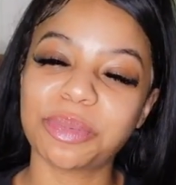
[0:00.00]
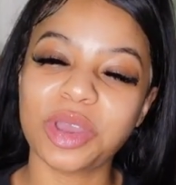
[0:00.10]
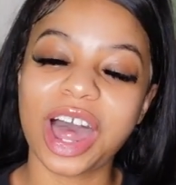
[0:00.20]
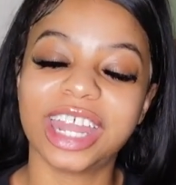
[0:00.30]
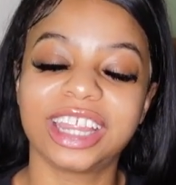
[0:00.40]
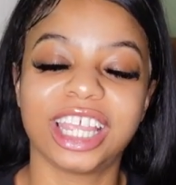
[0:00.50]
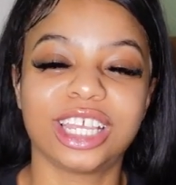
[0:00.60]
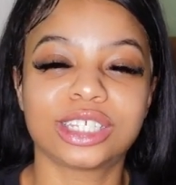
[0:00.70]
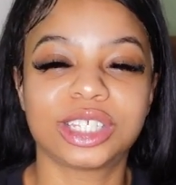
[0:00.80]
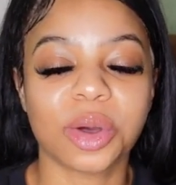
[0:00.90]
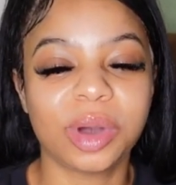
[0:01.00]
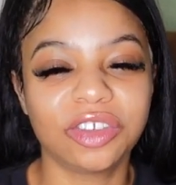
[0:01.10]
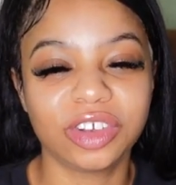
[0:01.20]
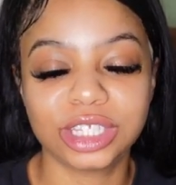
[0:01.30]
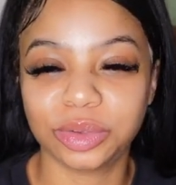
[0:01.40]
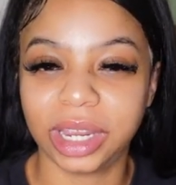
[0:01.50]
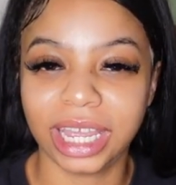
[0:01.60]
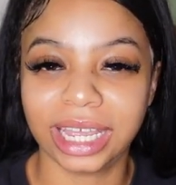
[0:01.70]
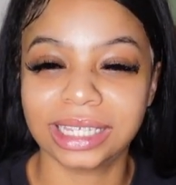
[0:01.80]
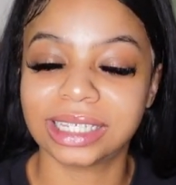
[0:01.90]
up, y'all, and thank you so much for tuning
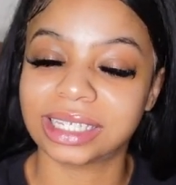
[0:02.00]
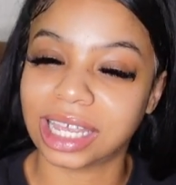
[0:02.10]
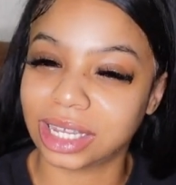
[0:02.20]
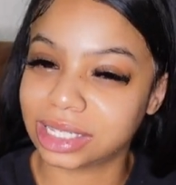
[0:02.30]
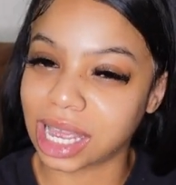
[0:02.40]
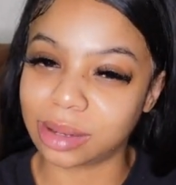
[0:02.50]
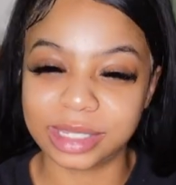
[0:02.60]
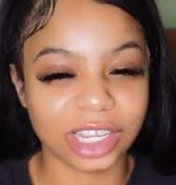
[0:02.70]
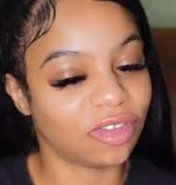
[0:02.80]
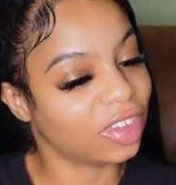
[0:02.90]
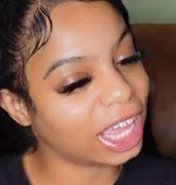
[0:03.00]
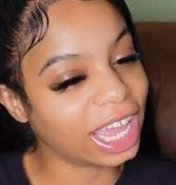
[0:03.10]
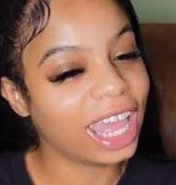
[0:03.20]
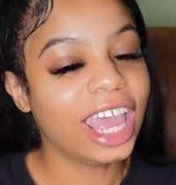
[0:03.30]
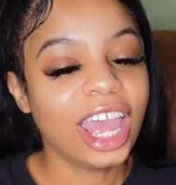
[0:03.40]
in to Taylor Time T V.